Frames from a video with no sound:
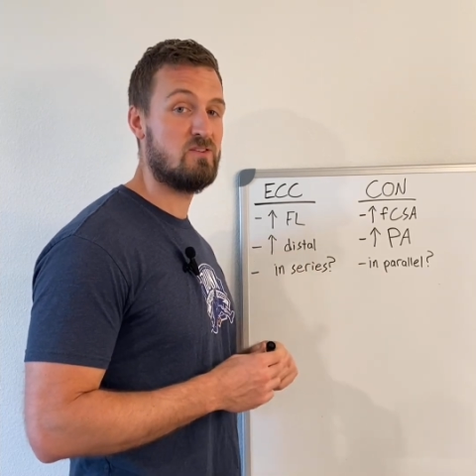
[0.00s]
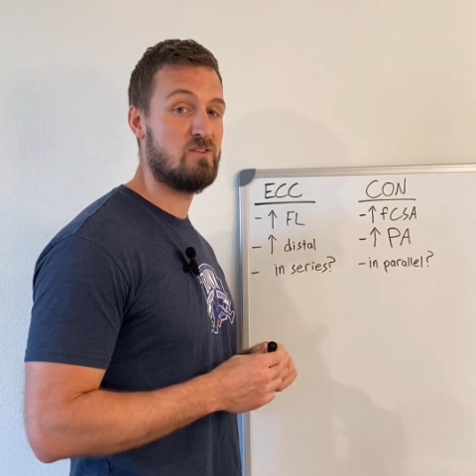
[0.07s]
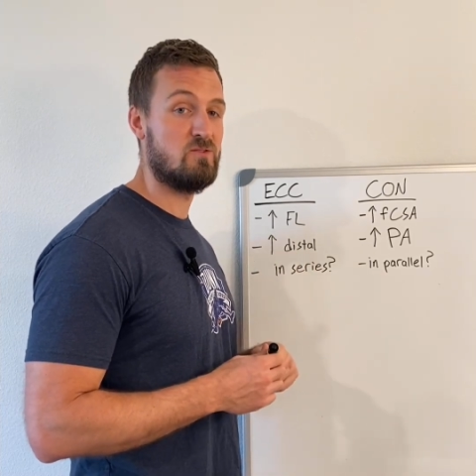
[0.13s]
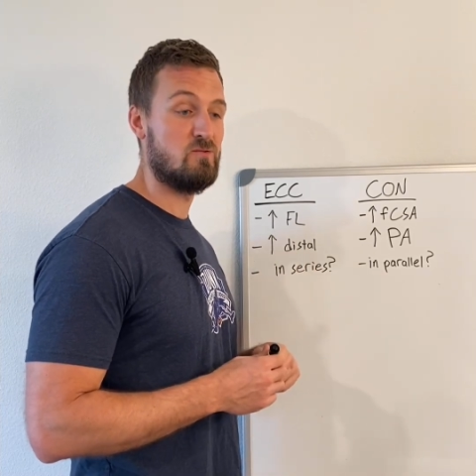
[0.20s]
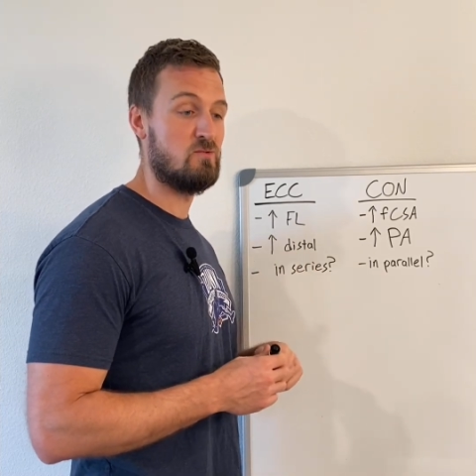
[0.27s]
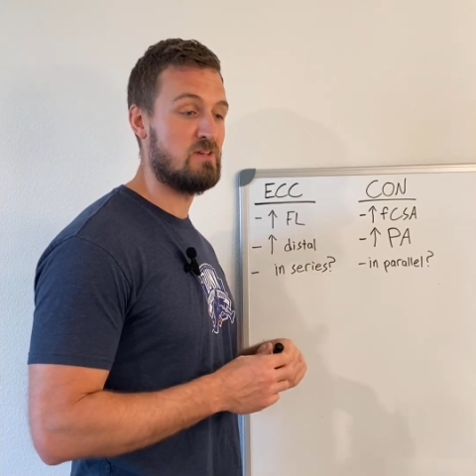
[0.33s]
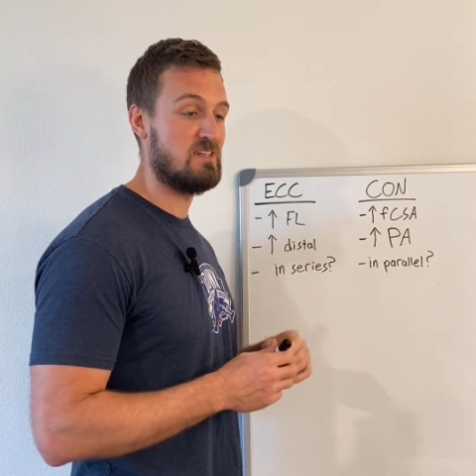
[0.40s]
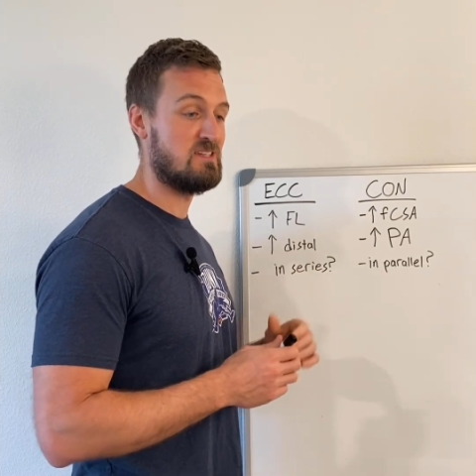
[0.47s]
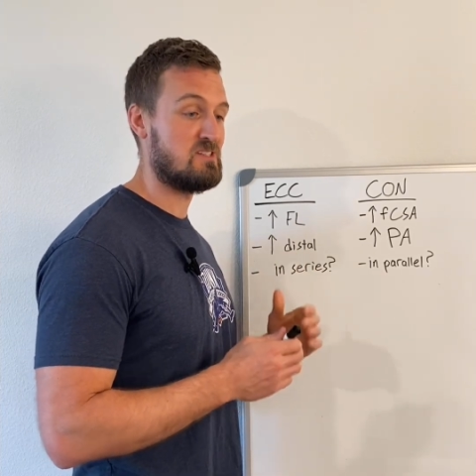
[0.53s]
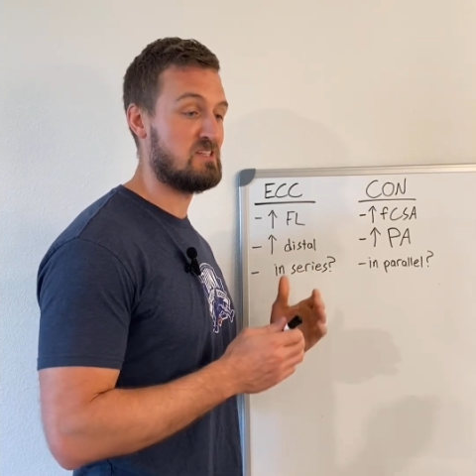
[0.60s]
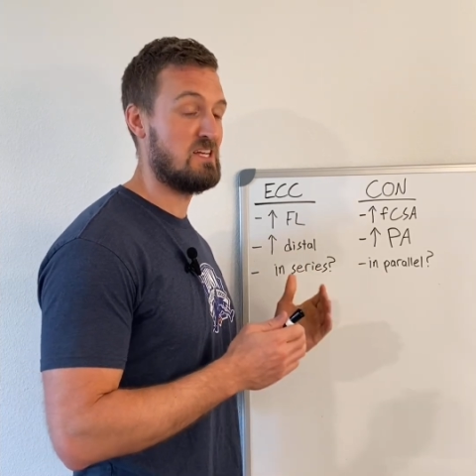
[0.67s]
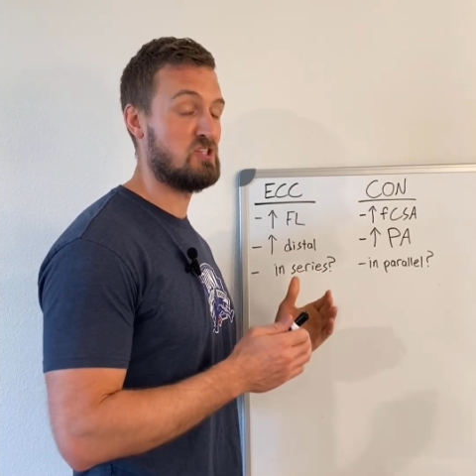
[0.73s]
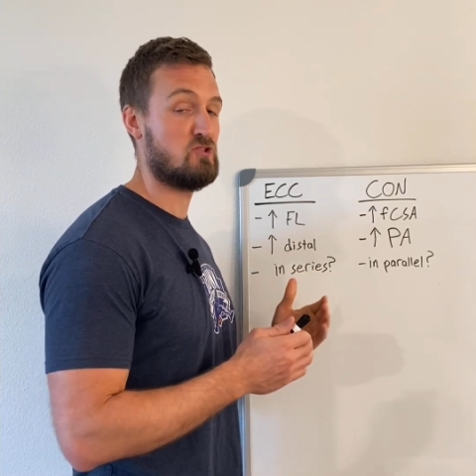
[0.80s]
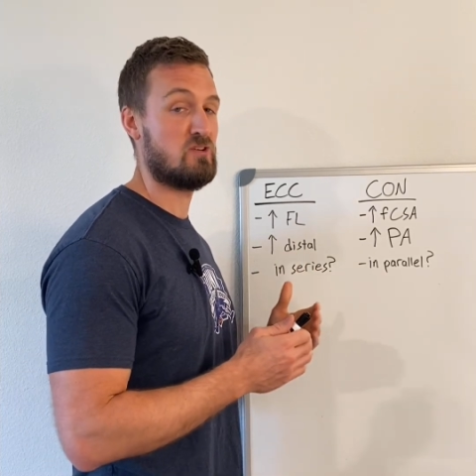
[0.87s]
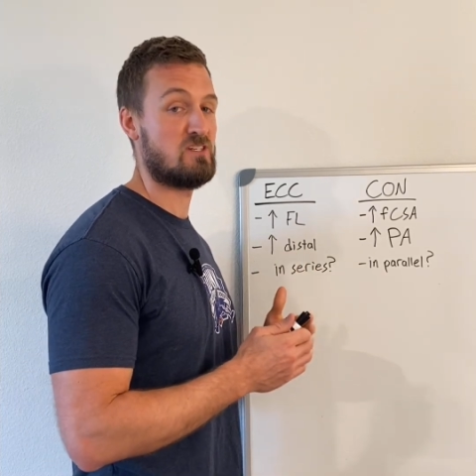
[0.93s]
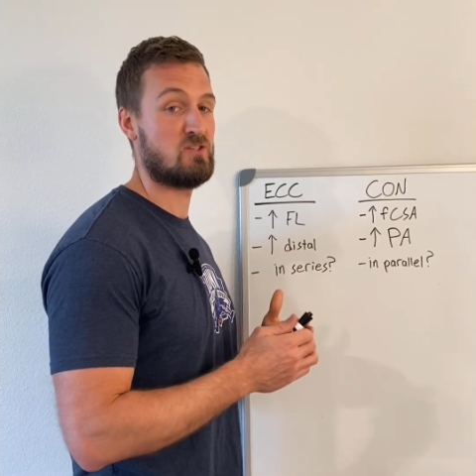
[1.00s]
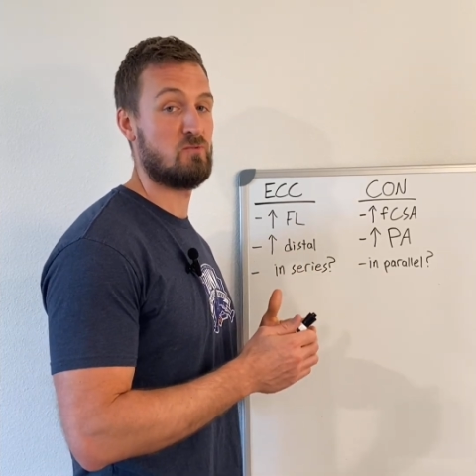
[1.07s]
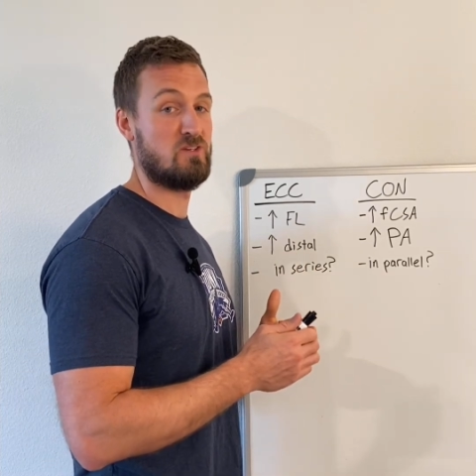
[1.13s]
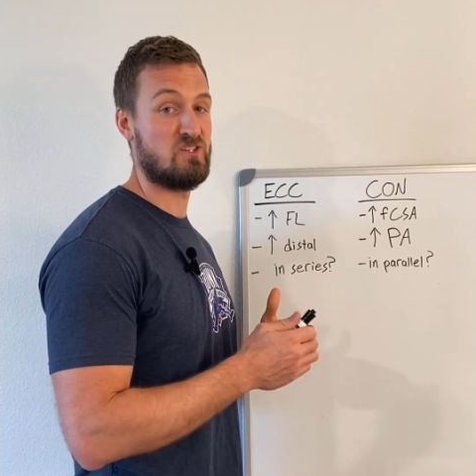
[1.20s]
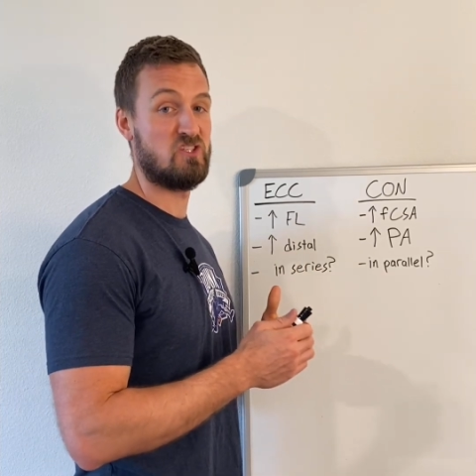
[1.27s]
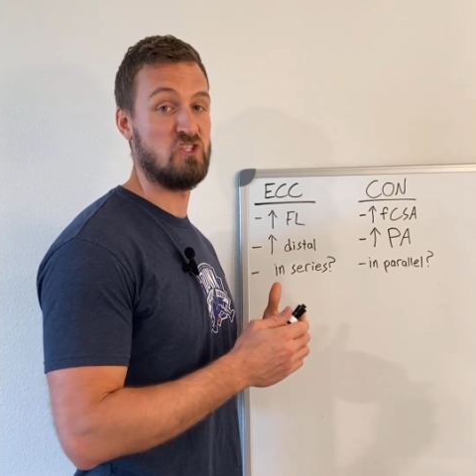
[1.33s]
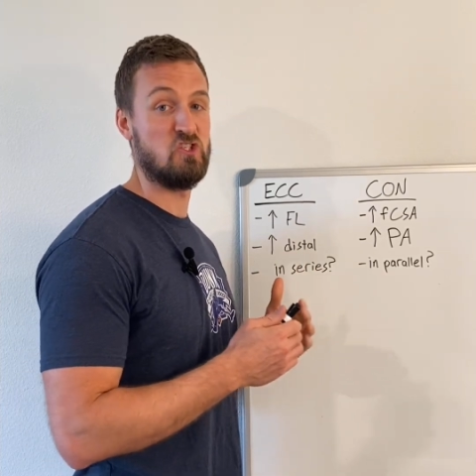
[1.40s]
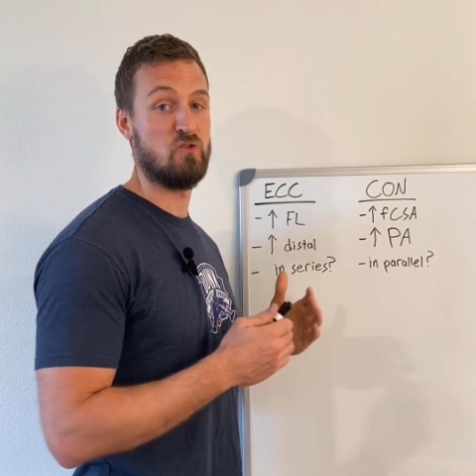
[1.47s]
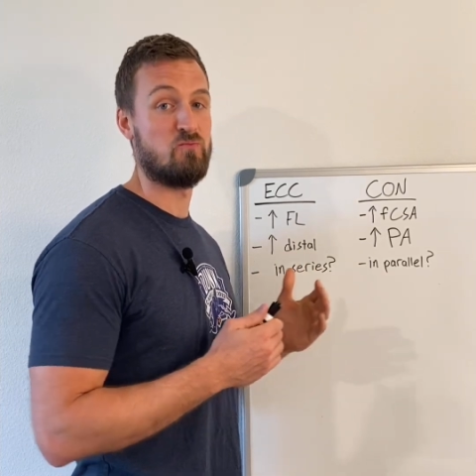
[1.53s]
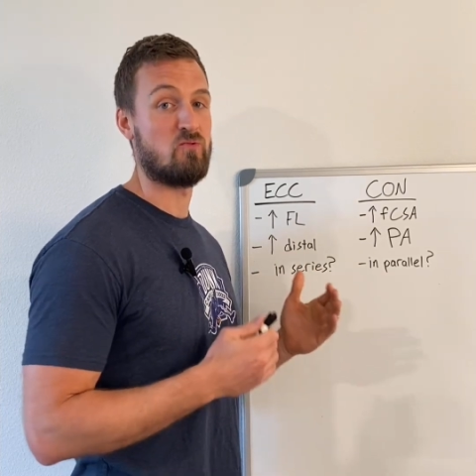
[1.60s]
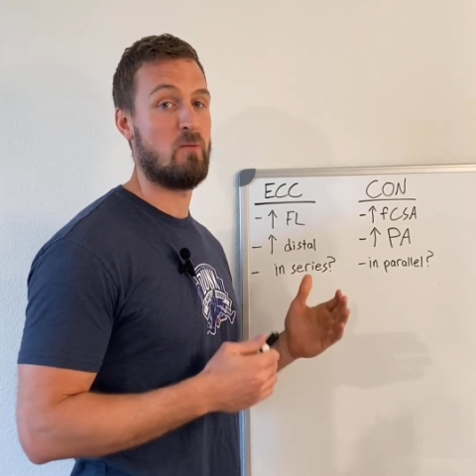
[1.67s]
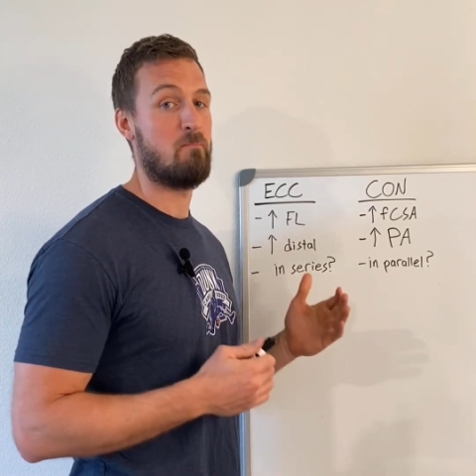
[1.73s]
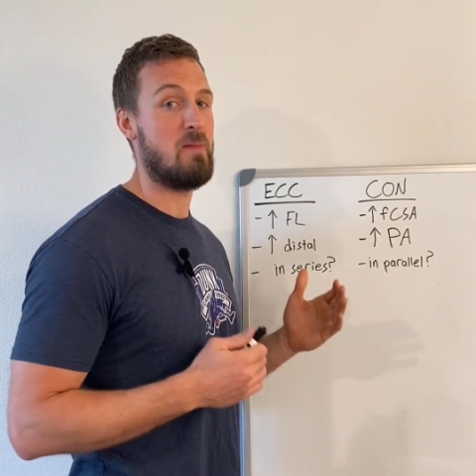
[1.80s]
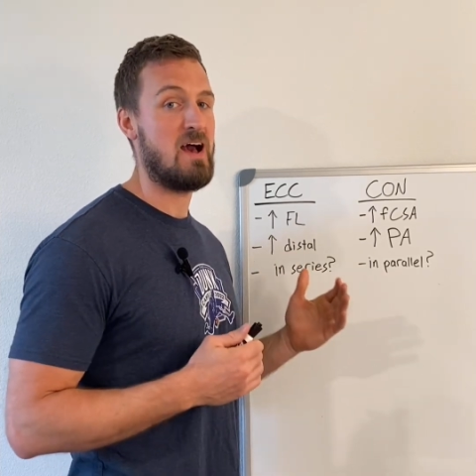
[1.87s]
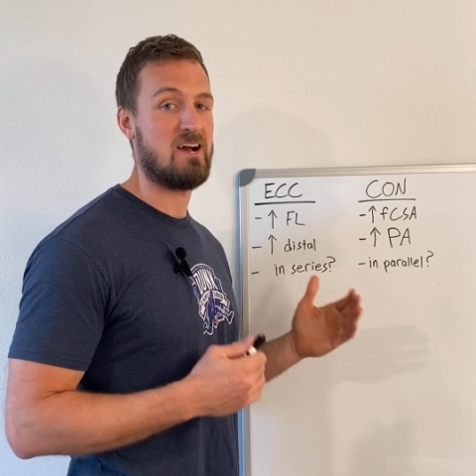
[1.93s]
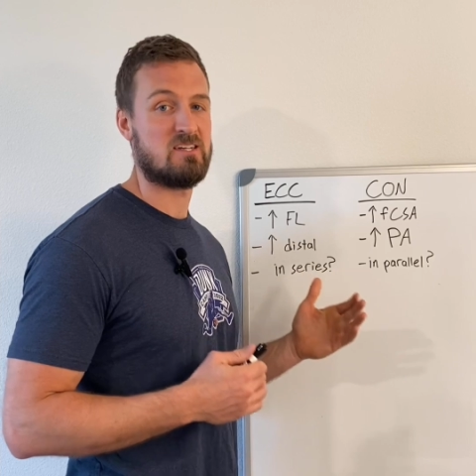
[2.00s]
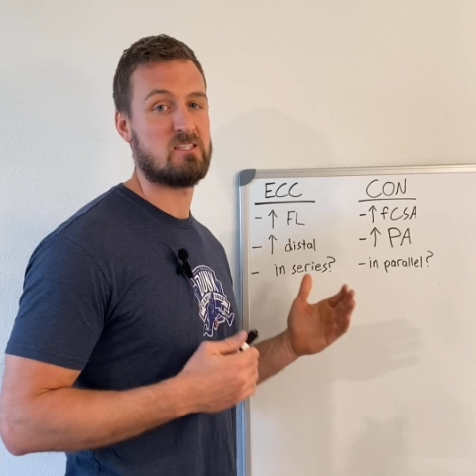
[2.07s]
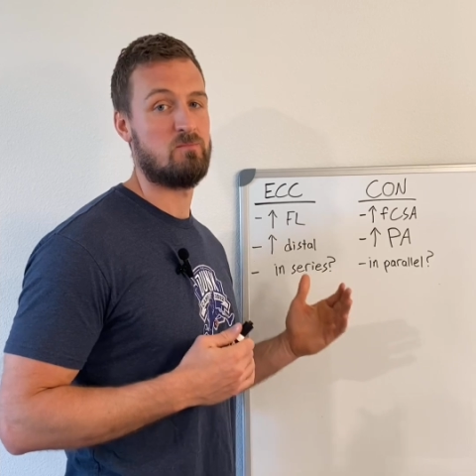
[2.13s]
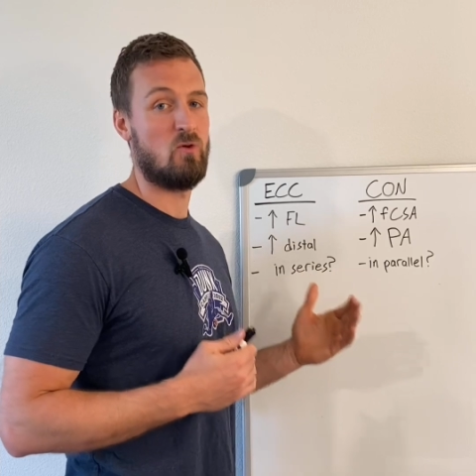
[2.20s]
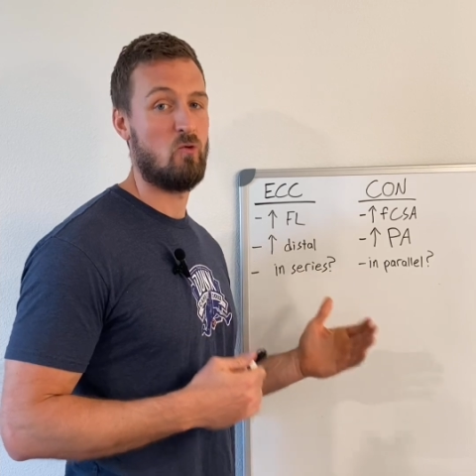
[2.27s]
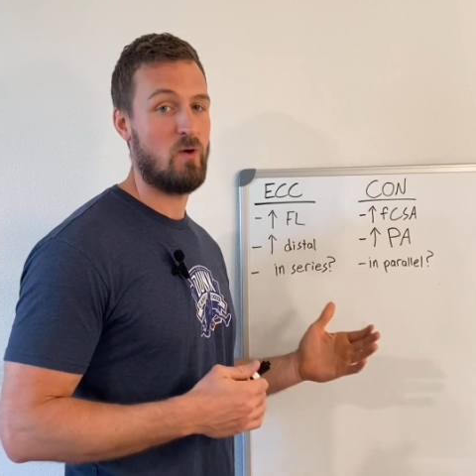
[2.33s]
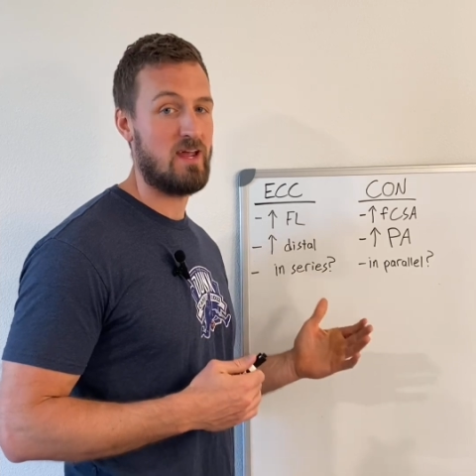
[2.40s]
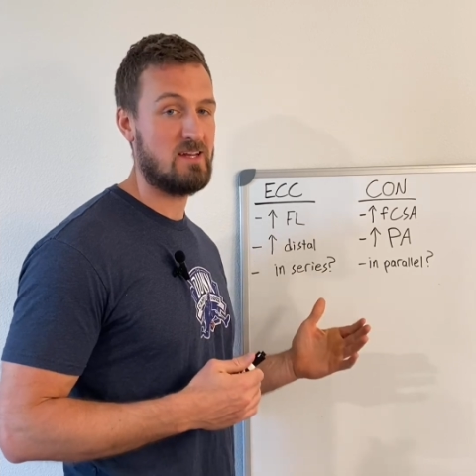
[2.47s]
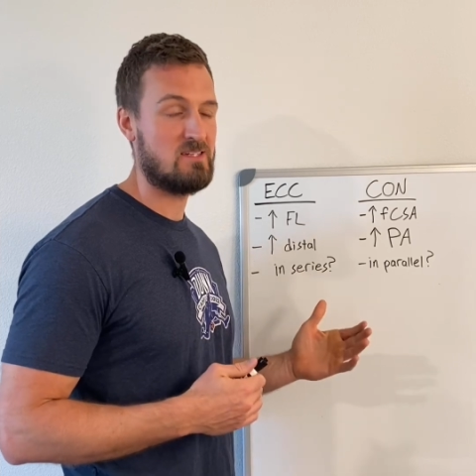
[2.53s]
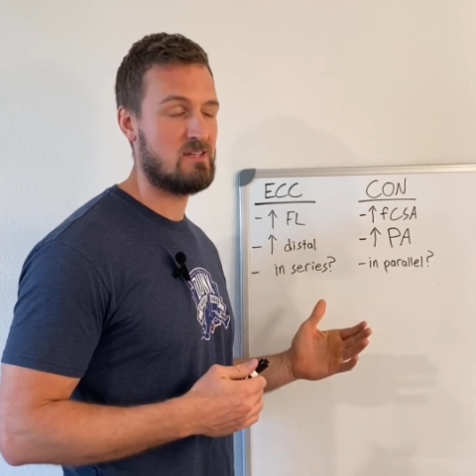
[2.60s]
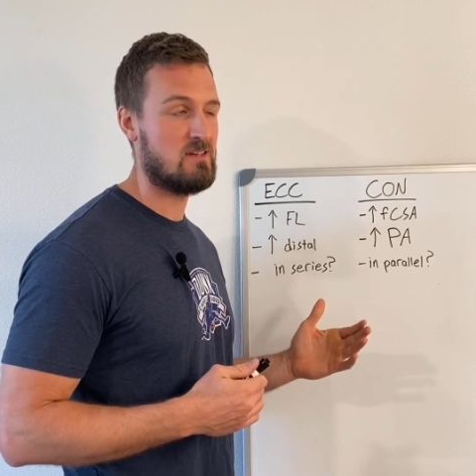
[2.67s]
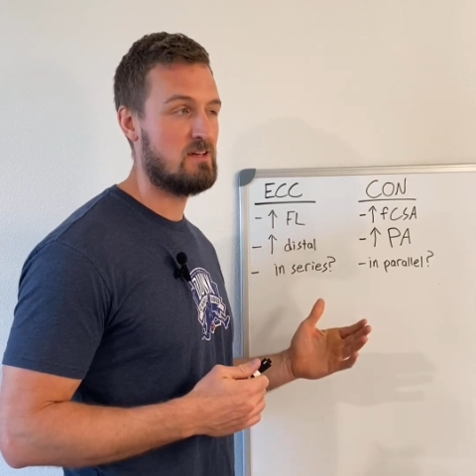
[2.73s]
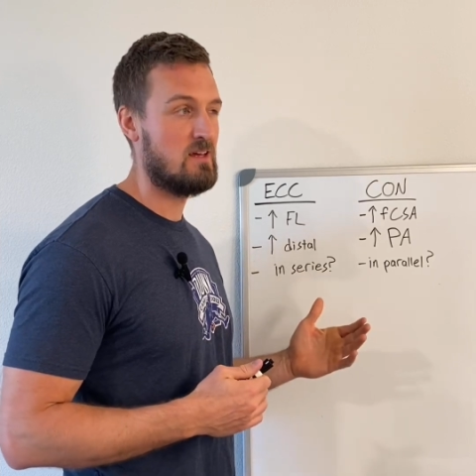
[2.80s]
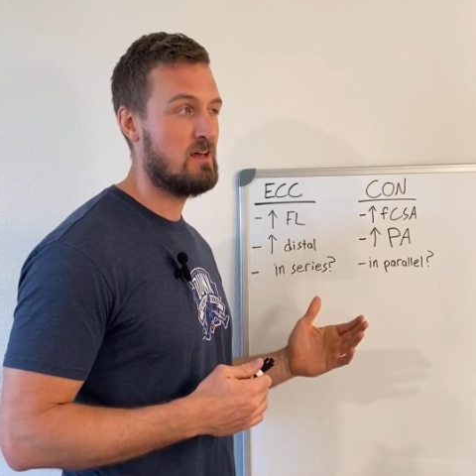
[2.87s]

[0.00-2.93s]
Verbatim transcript: to eccentrics with supramaximal weight,